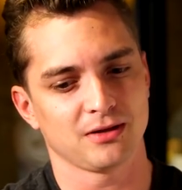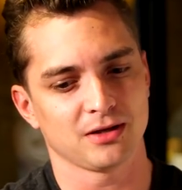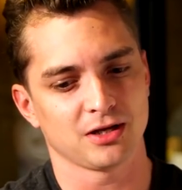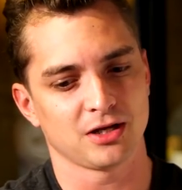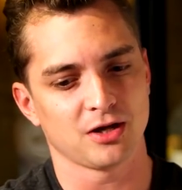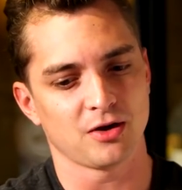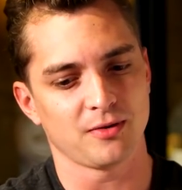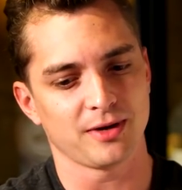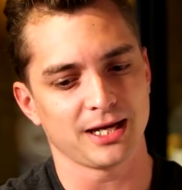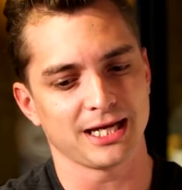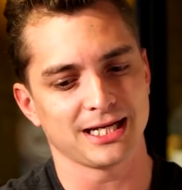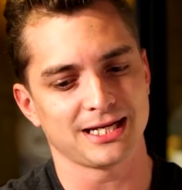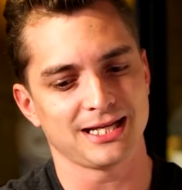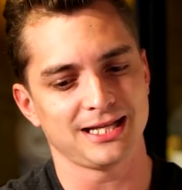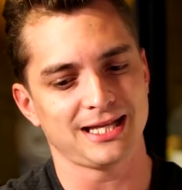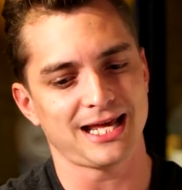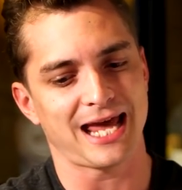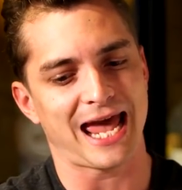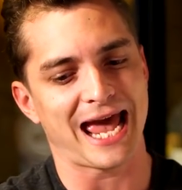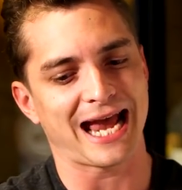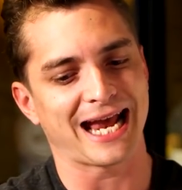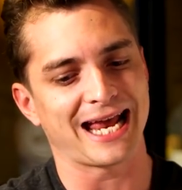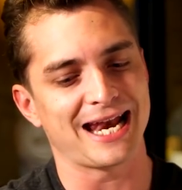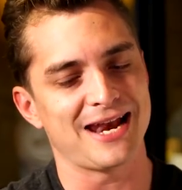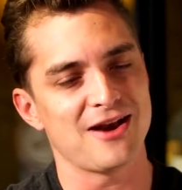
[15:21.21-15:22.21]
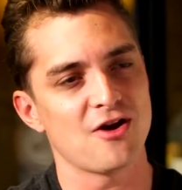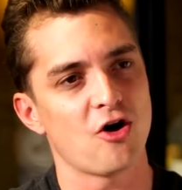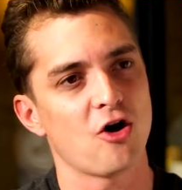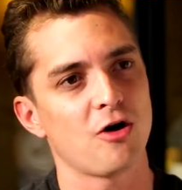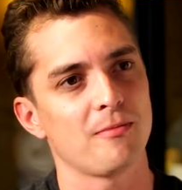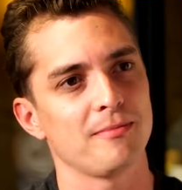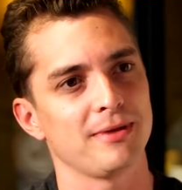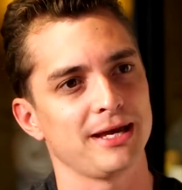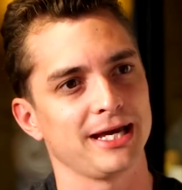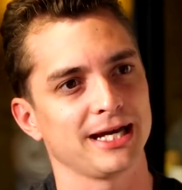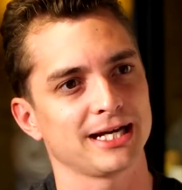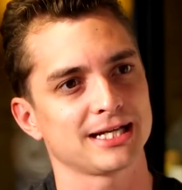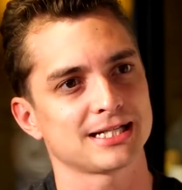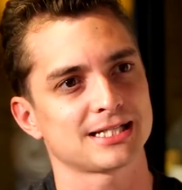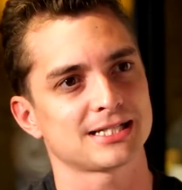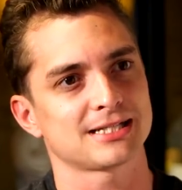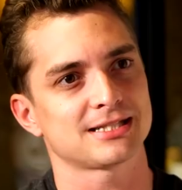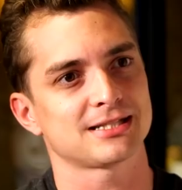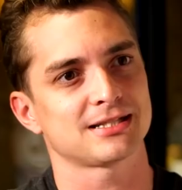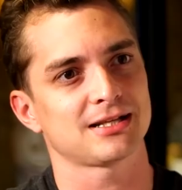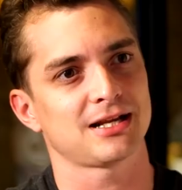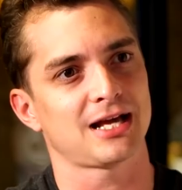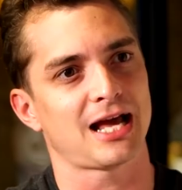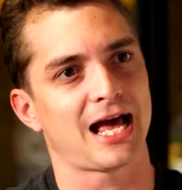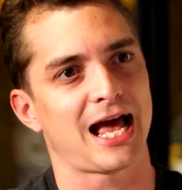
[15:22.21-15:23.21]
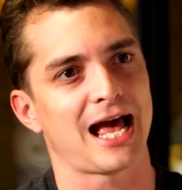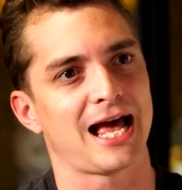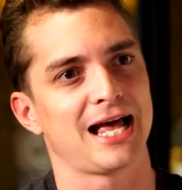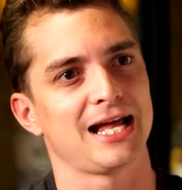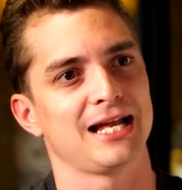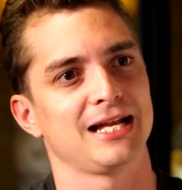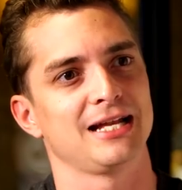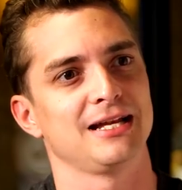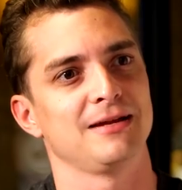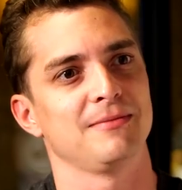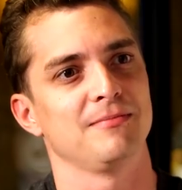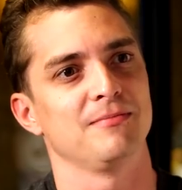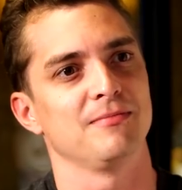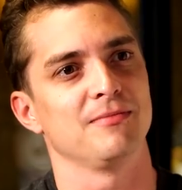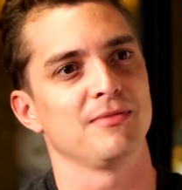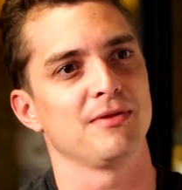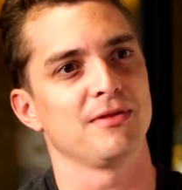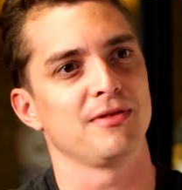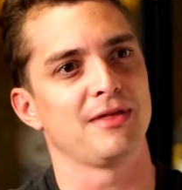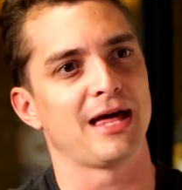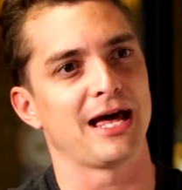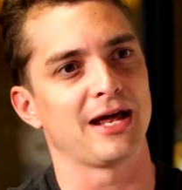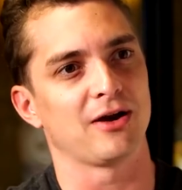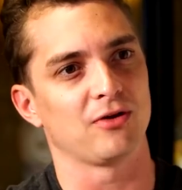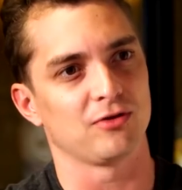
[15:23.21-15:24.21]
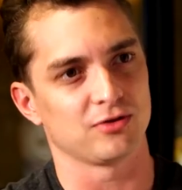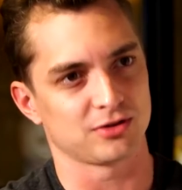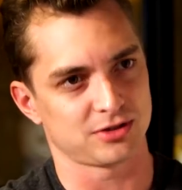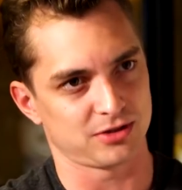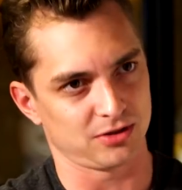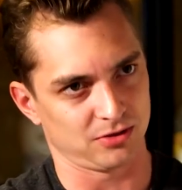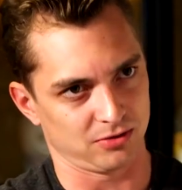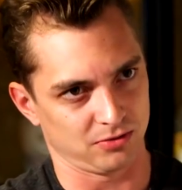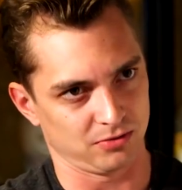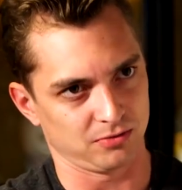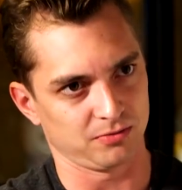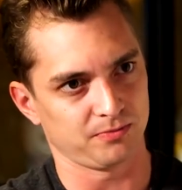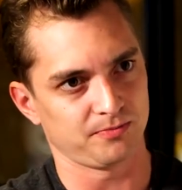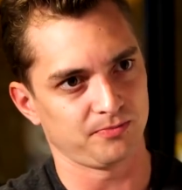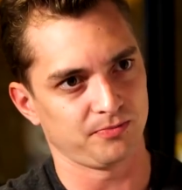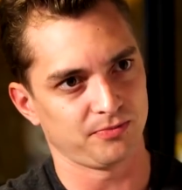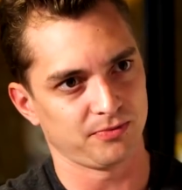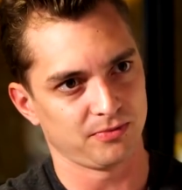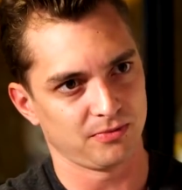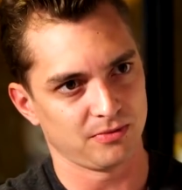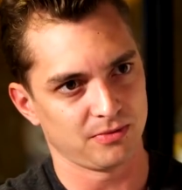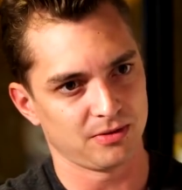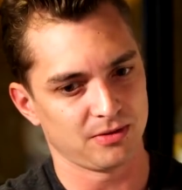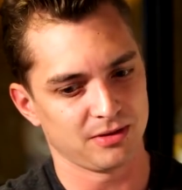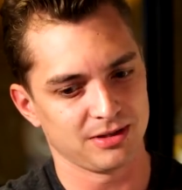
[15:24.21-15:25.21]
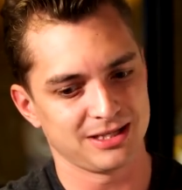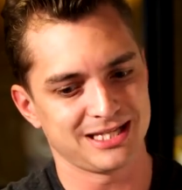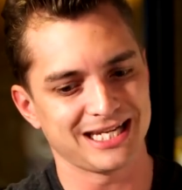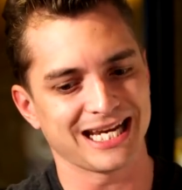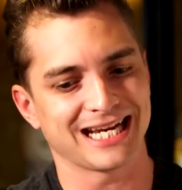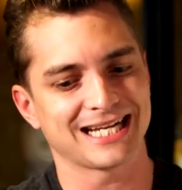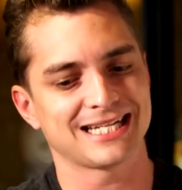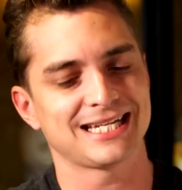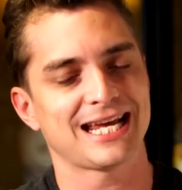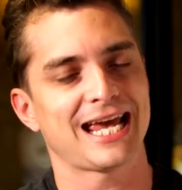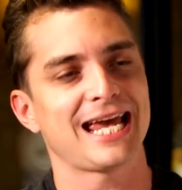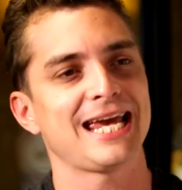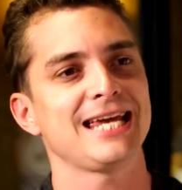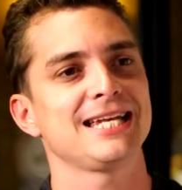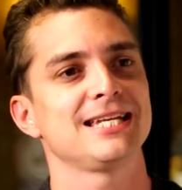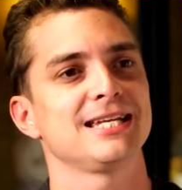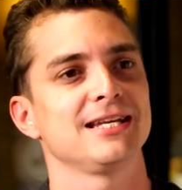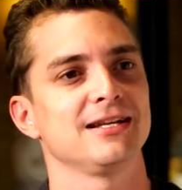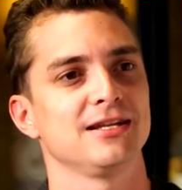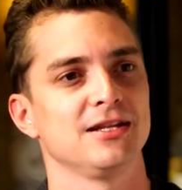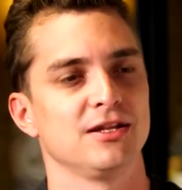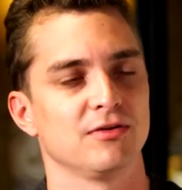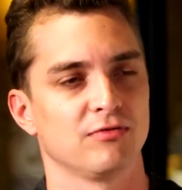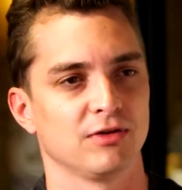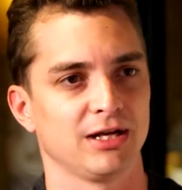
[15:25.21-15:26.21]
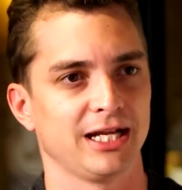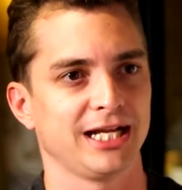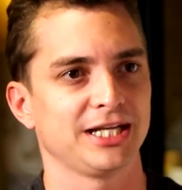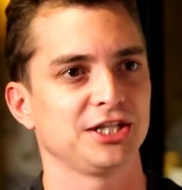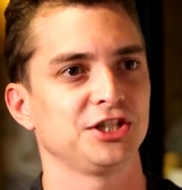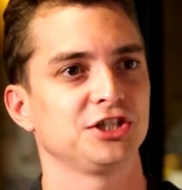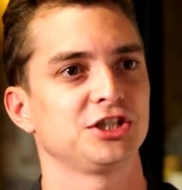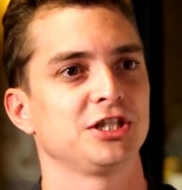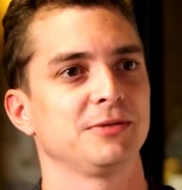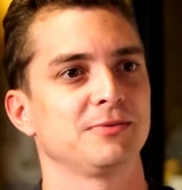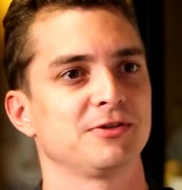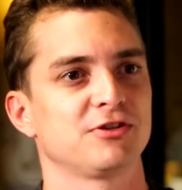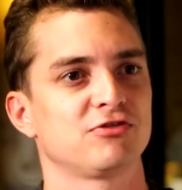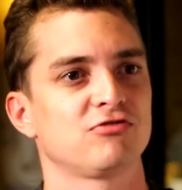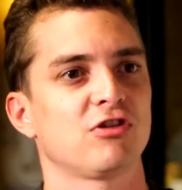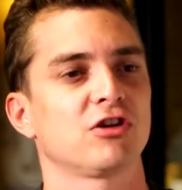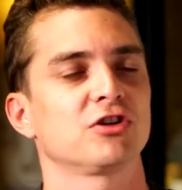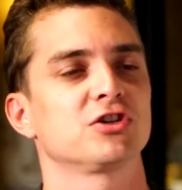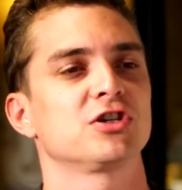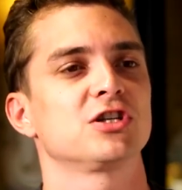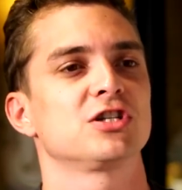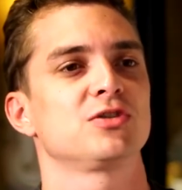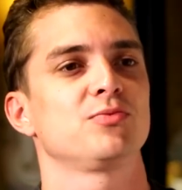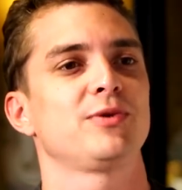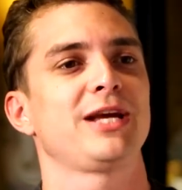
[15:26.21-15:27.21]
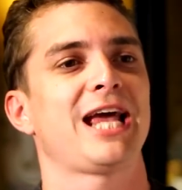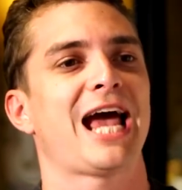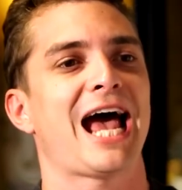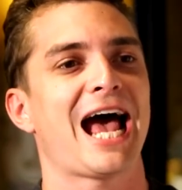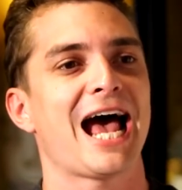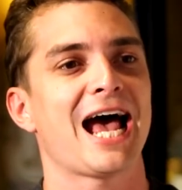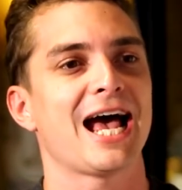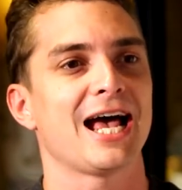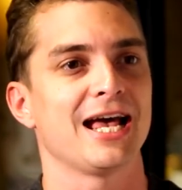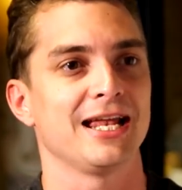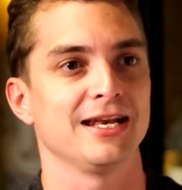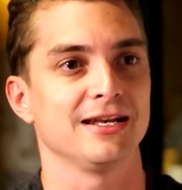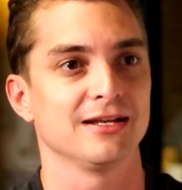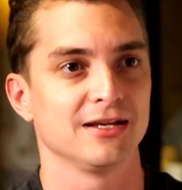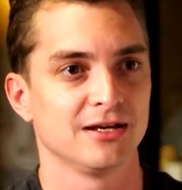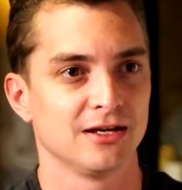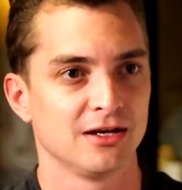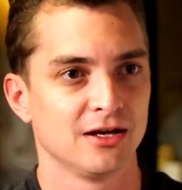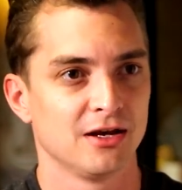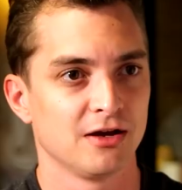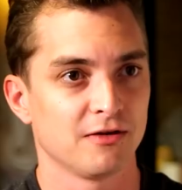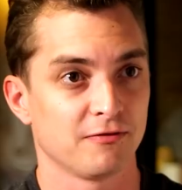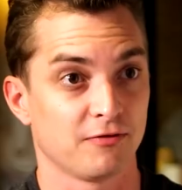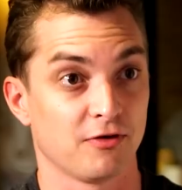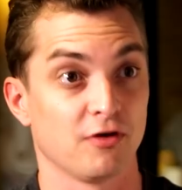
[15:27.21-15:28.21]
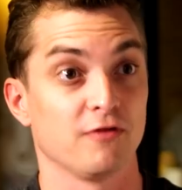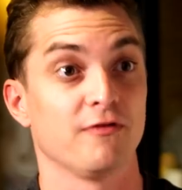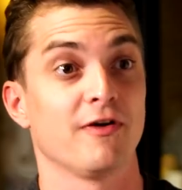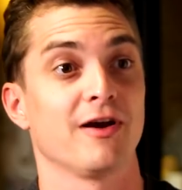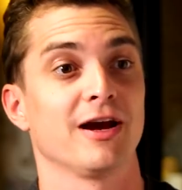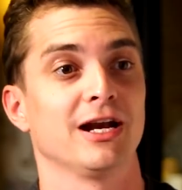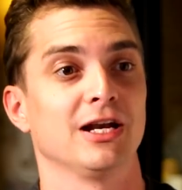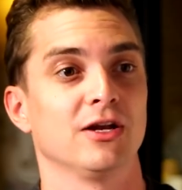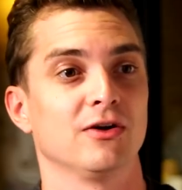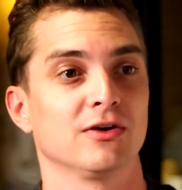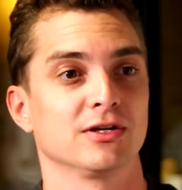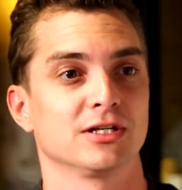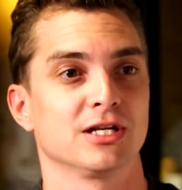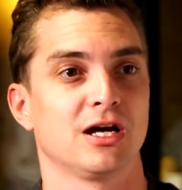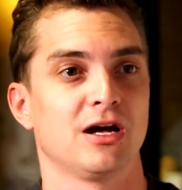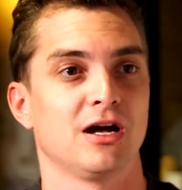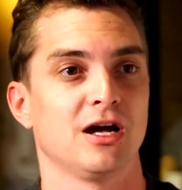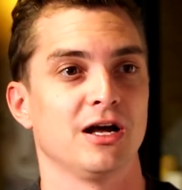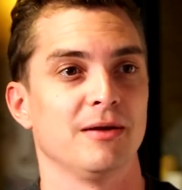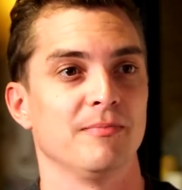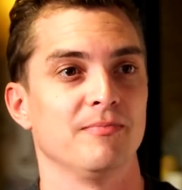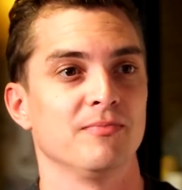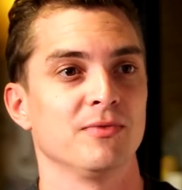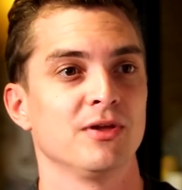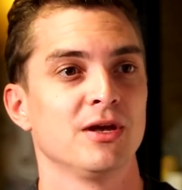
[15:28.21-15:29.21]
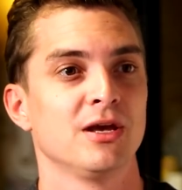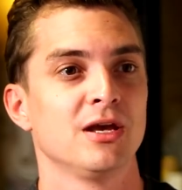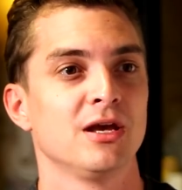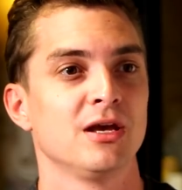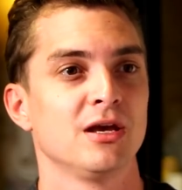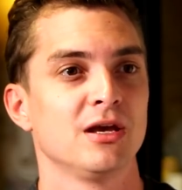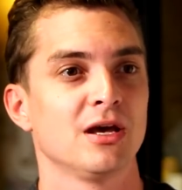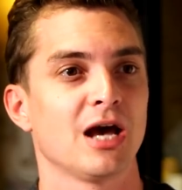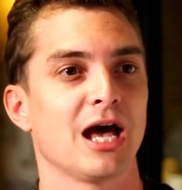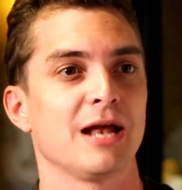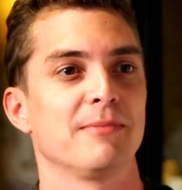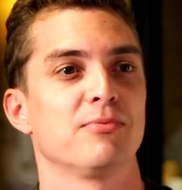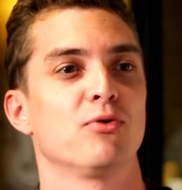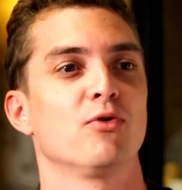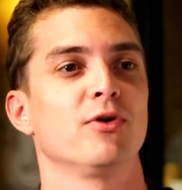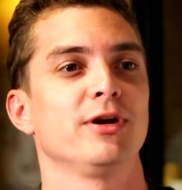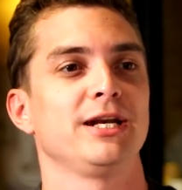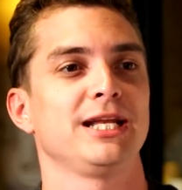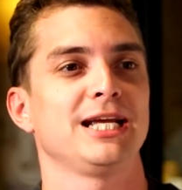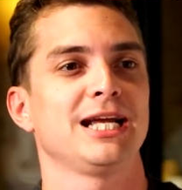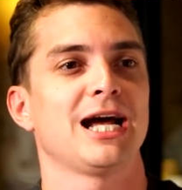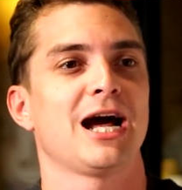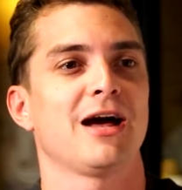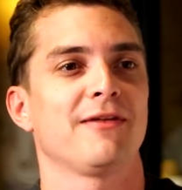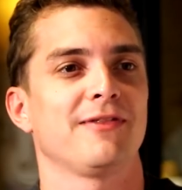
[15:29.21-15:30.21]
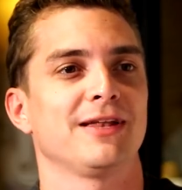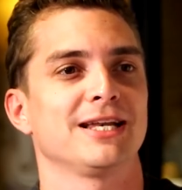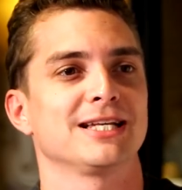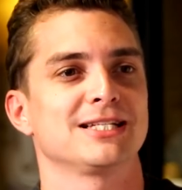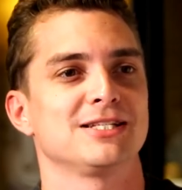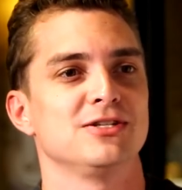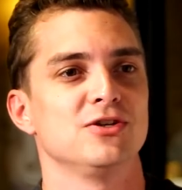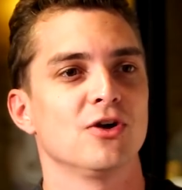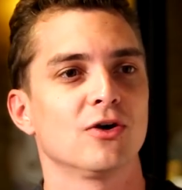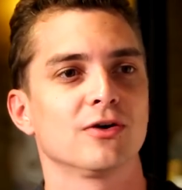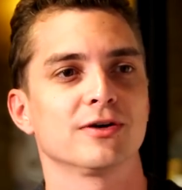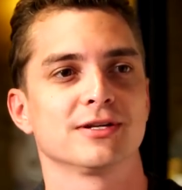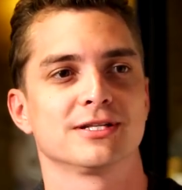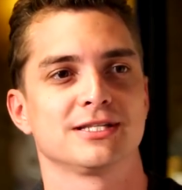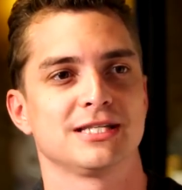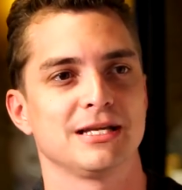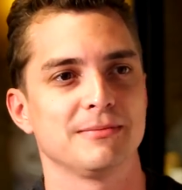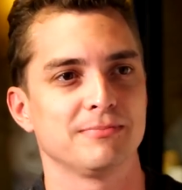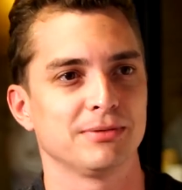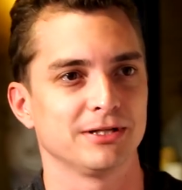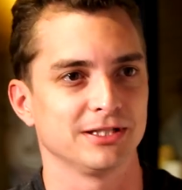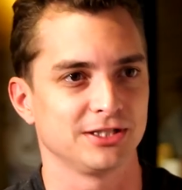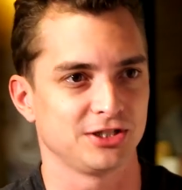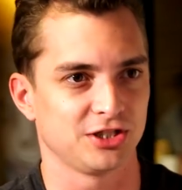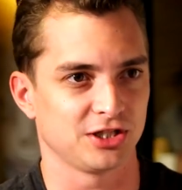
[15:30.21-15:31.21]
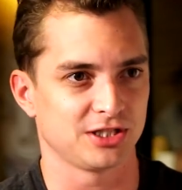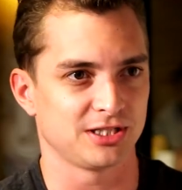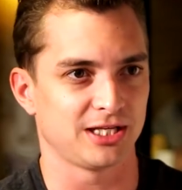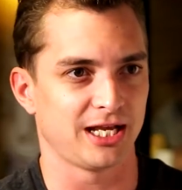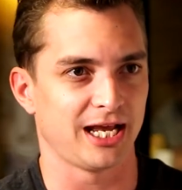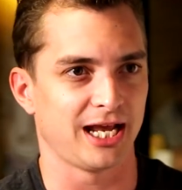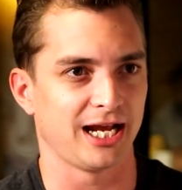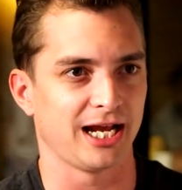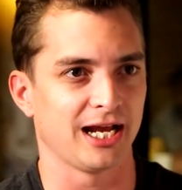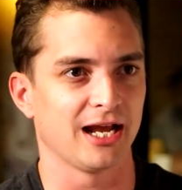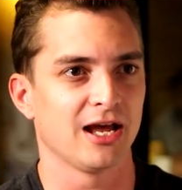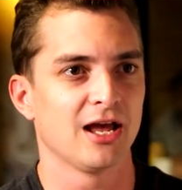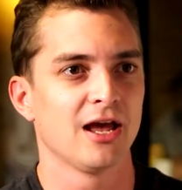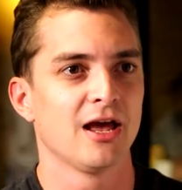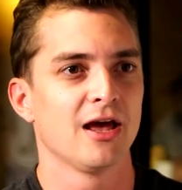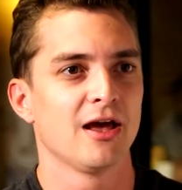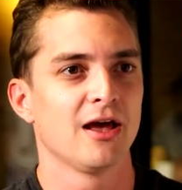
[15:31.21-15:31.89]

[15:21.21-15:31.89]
going into the economics and um, that also dictated the relationship structures we had for a very long time and pointing out that it's not as simple as just saying